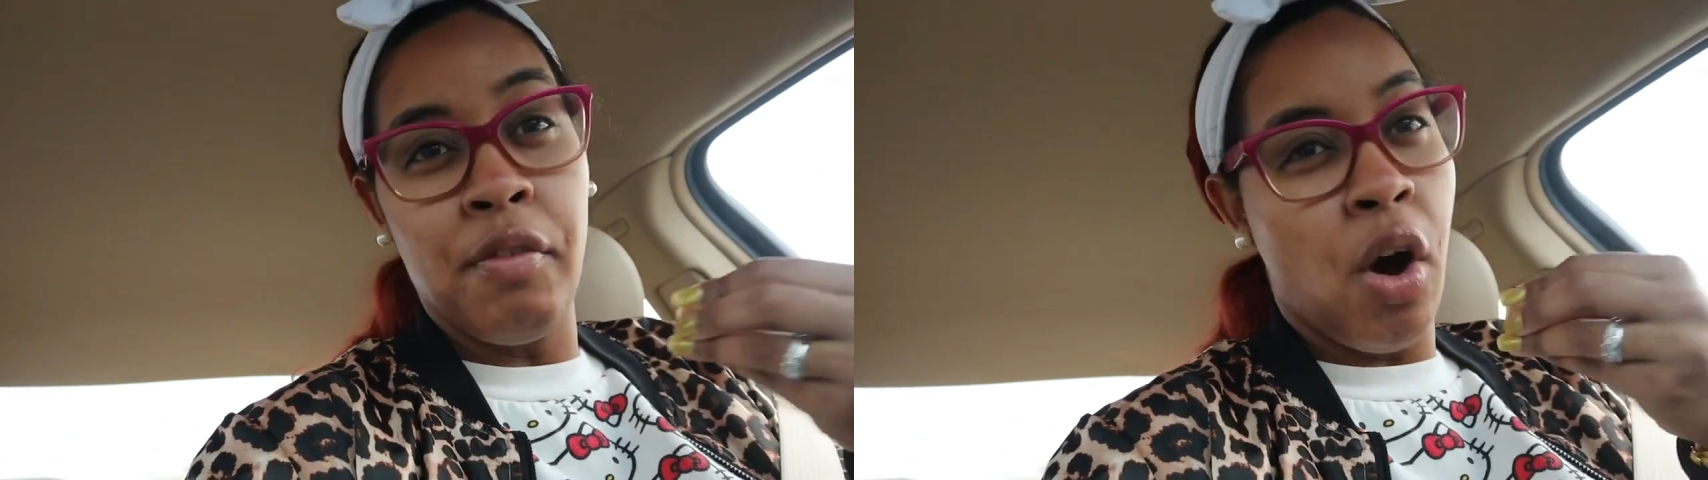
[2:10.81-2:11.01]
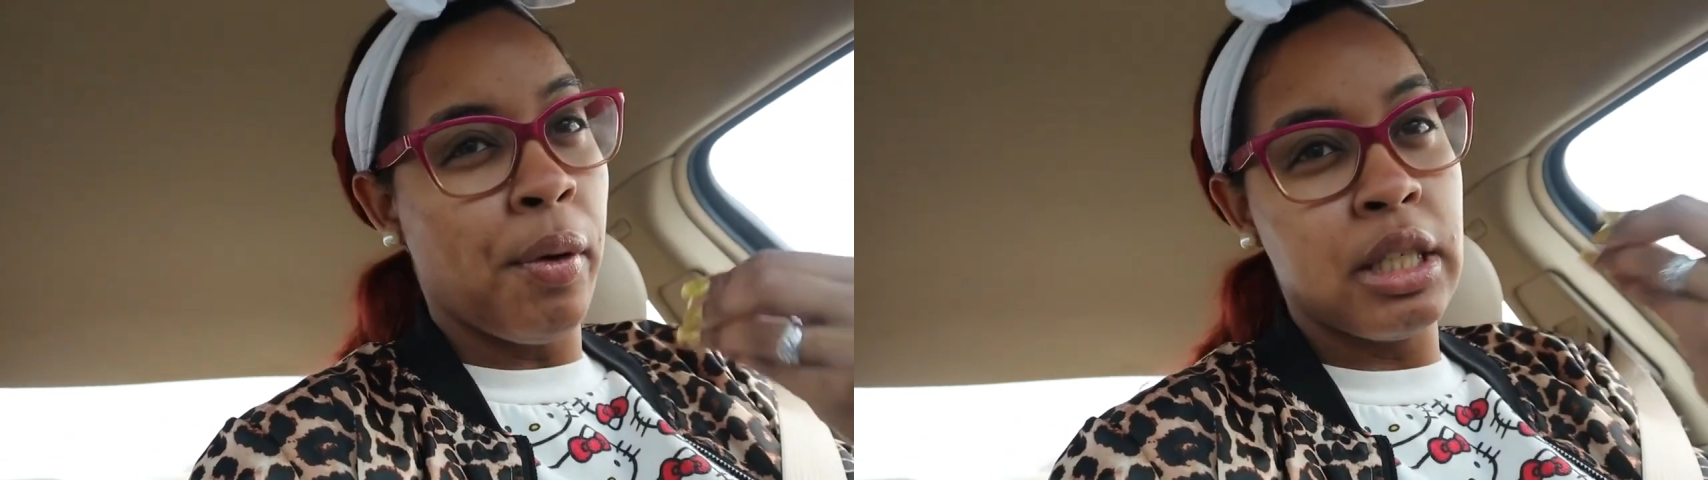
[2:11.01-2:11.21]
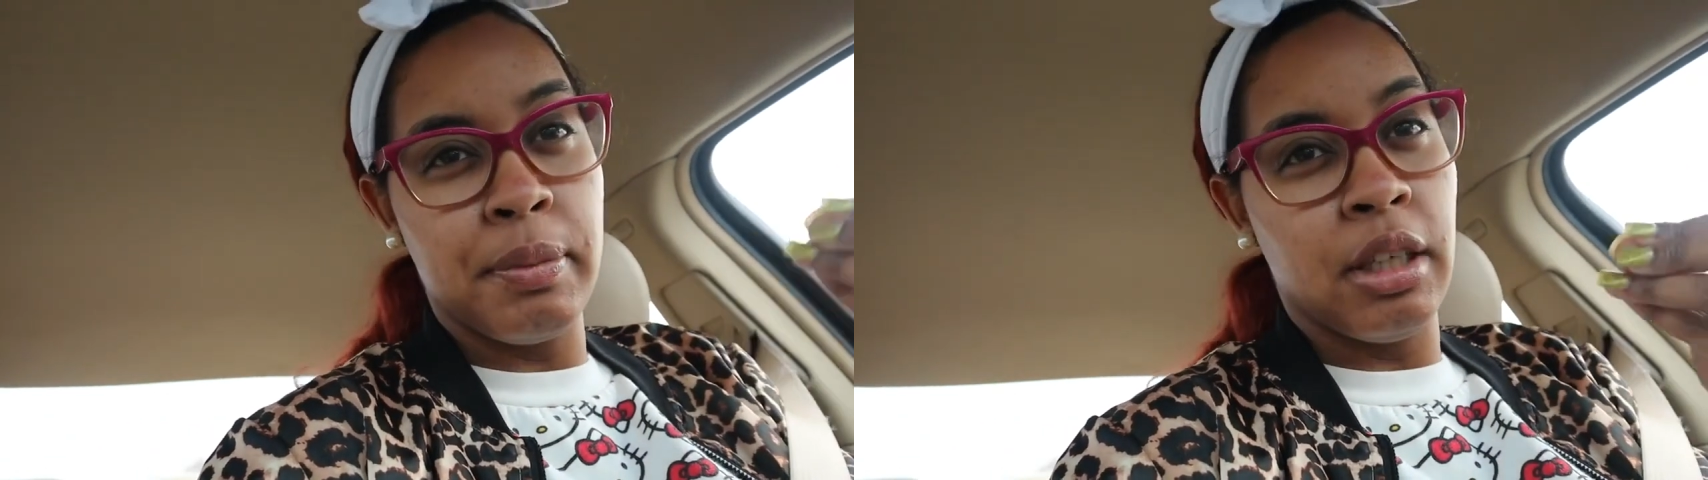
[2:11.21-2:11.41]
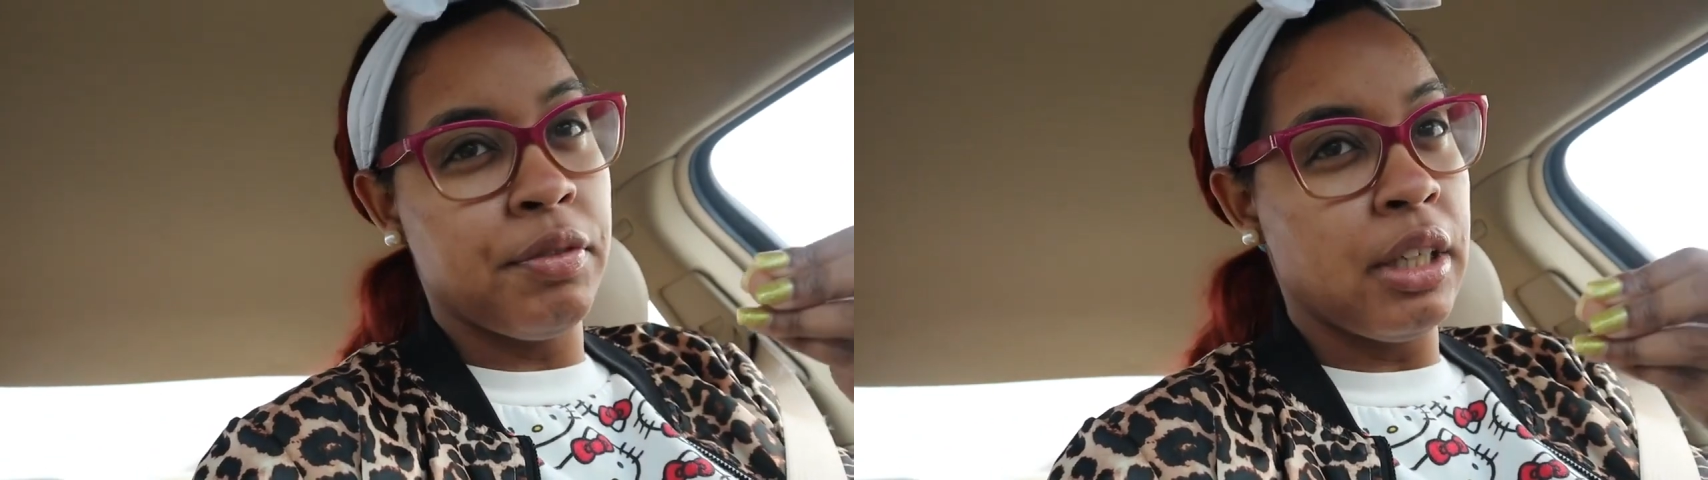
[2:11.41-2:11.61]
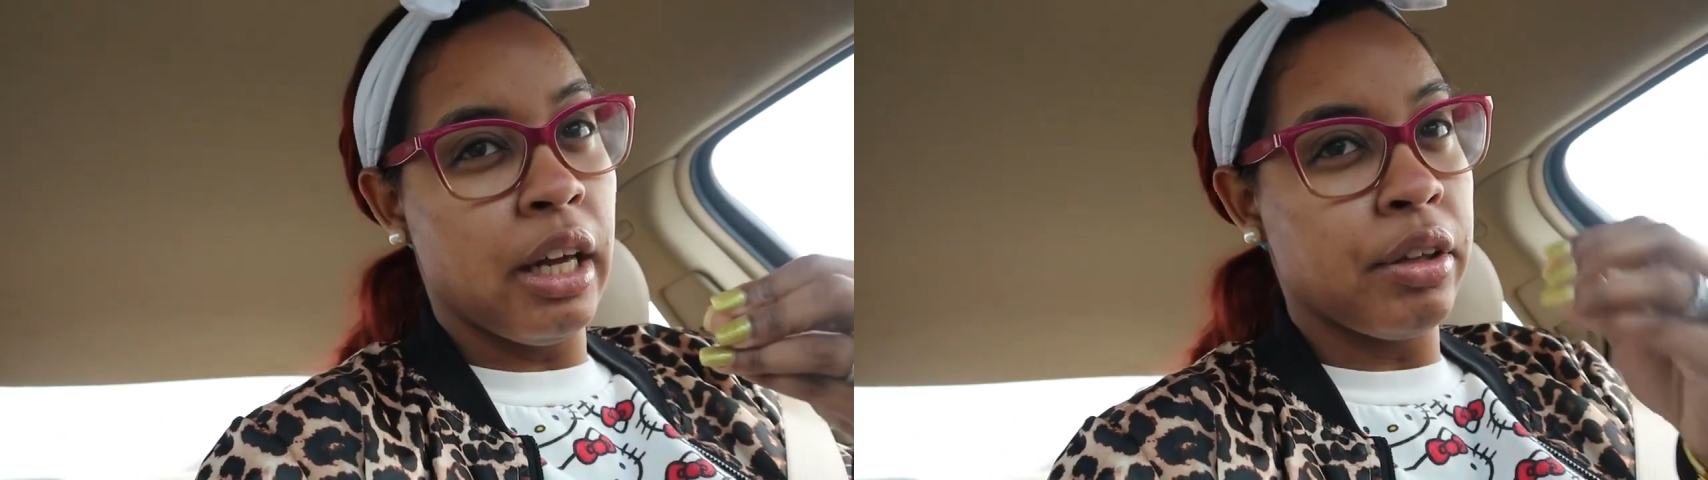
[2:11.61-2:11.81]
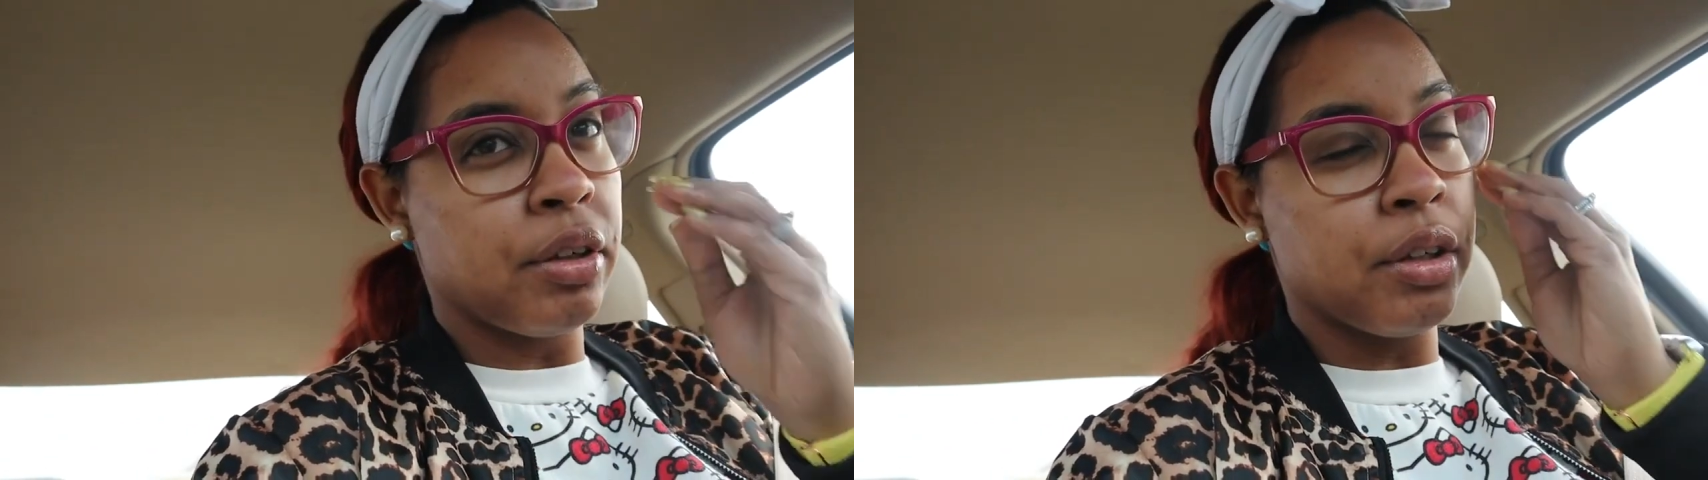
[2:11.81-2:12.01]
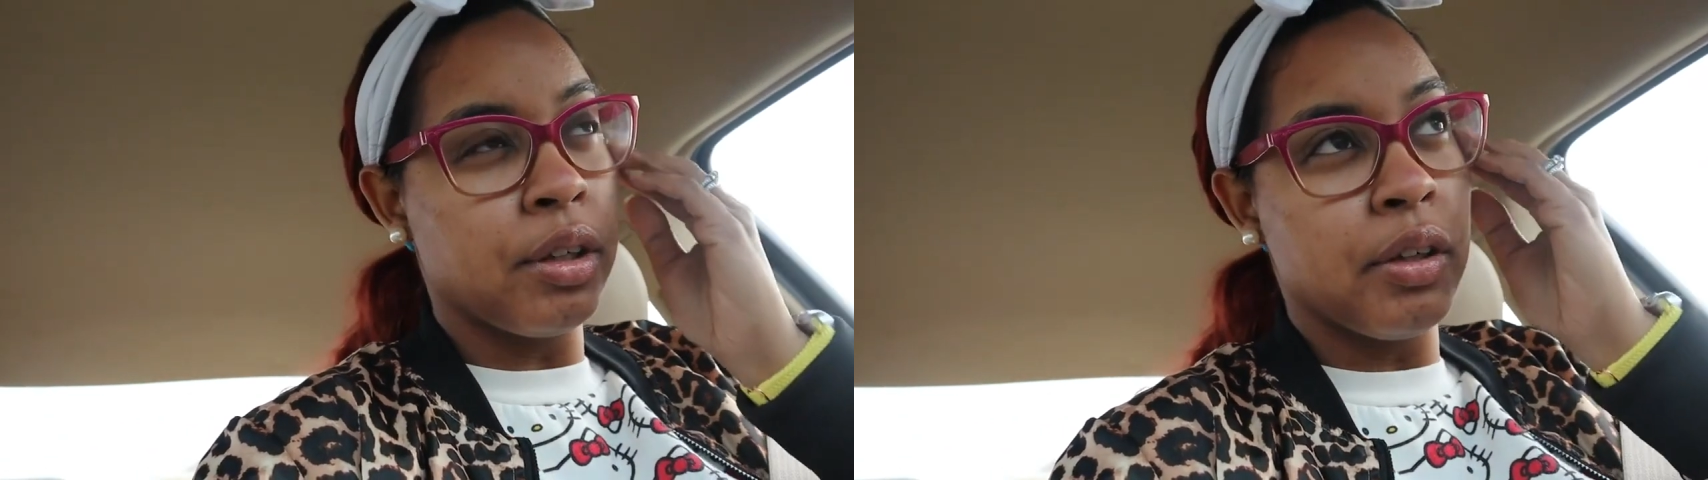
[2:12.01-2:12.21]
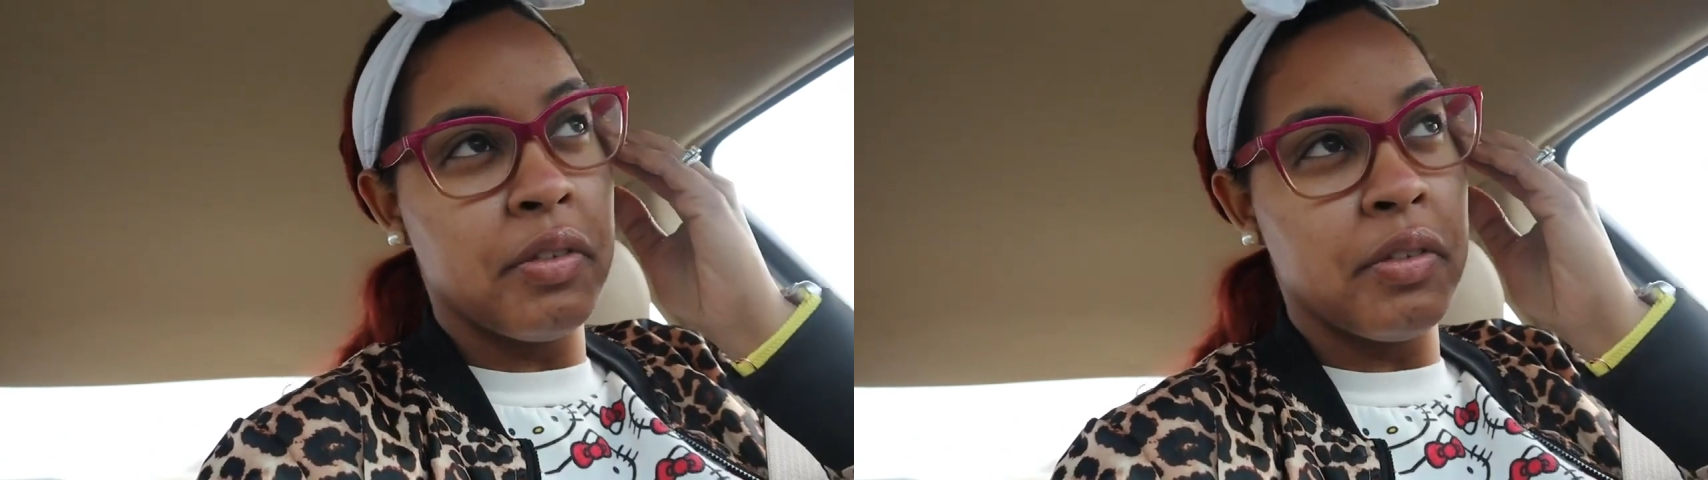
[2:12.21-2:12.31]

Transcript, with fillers: I've always been a vanilla girl.